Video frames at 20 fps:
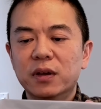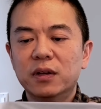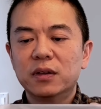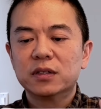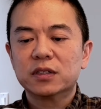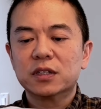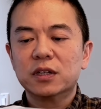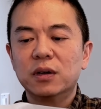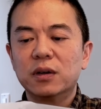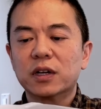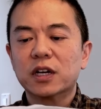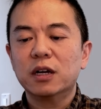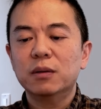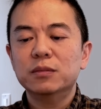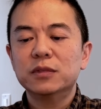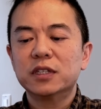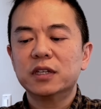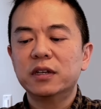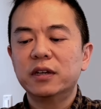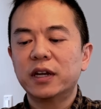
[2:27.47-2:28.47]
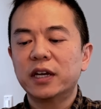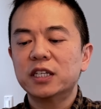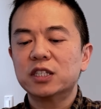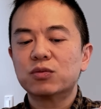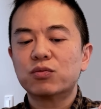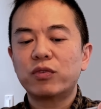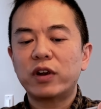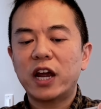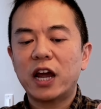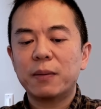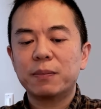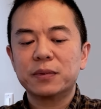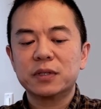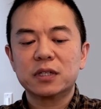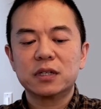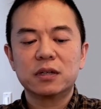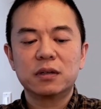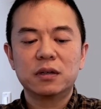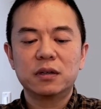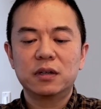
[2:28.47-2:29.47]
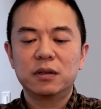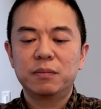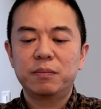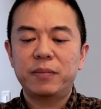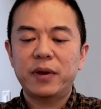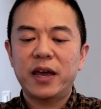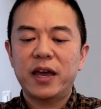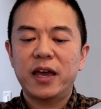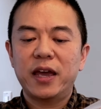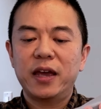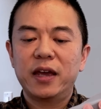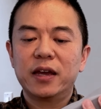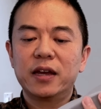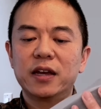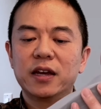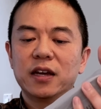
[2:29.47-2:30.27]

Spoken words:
so it comes in nice wrapped bag.